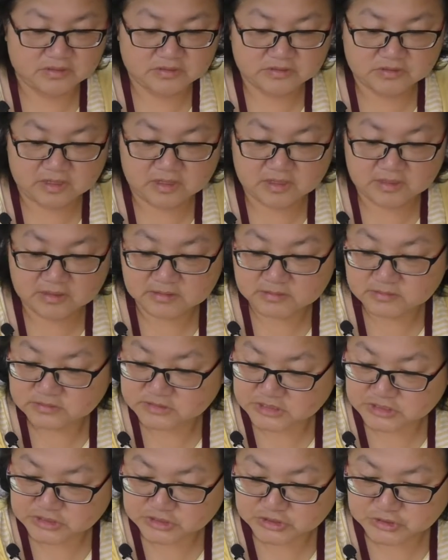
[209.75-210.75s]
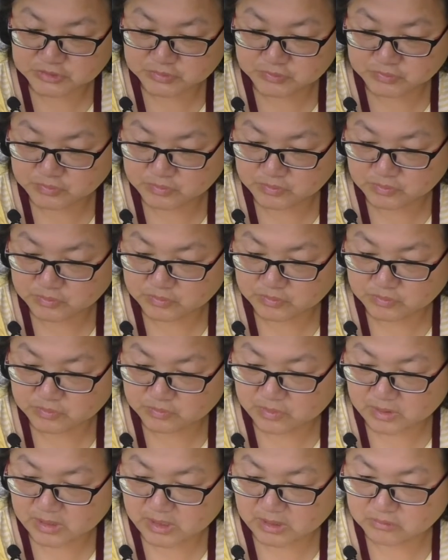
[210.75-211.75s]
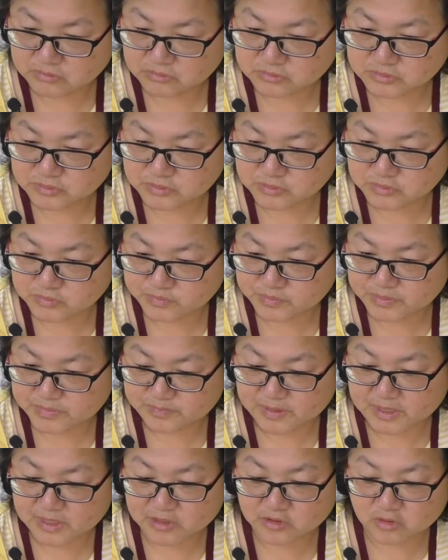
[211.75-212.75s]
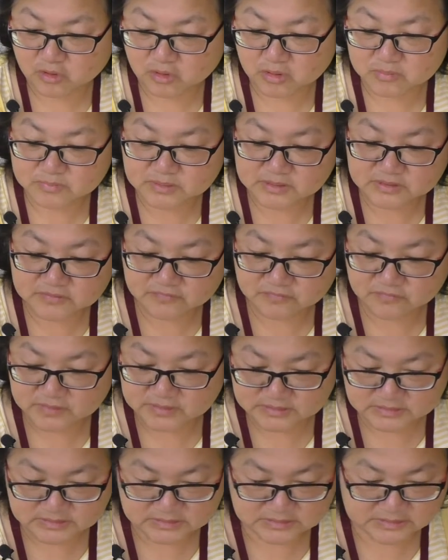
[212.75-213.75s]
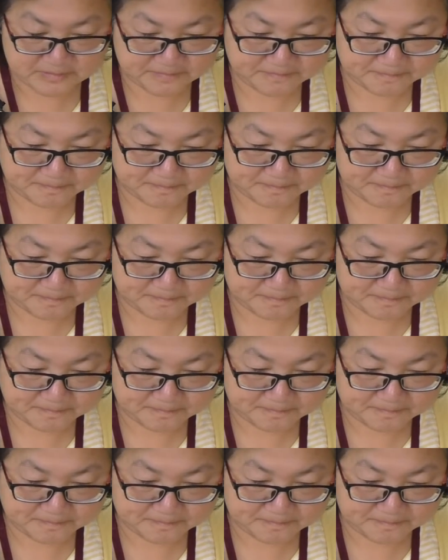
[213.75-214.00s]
So I'll teach you how to prepare your omelette first.